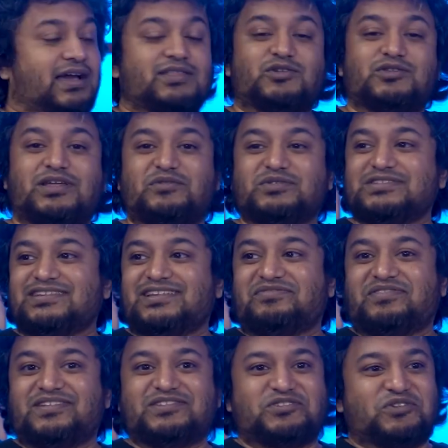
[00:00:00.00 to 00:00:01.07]
thought that was a
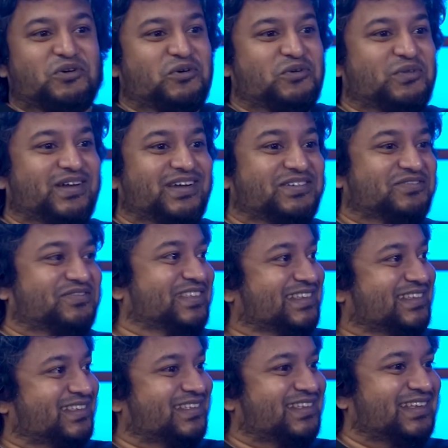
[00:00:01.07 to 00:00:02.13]
different show. Where
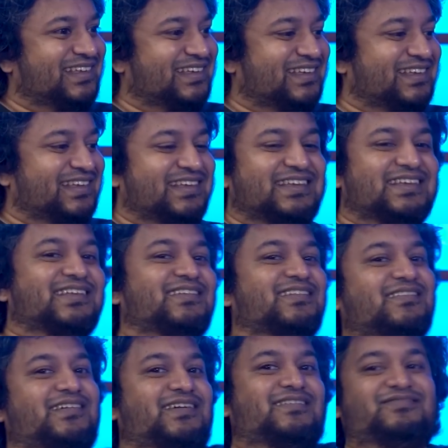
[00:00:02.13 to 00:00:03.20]
this...
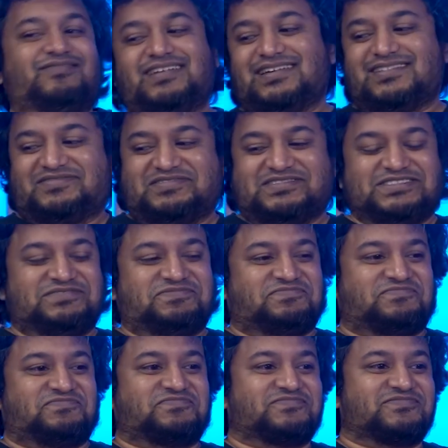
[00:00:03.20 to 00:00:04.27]
Okay, fair.
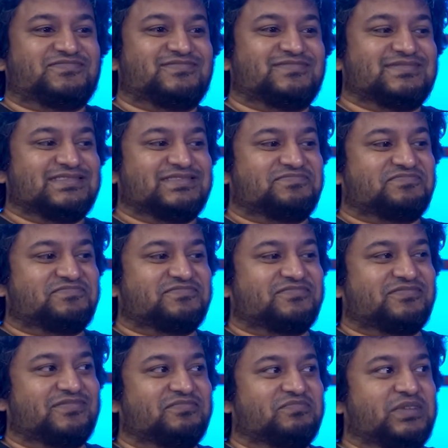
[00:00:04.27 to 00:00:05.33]
But
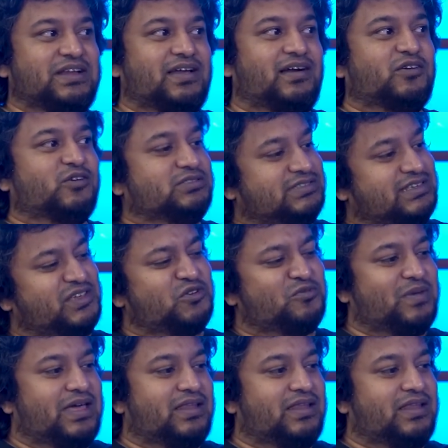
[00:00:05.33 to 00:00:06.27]
yeah, good seeing you, man.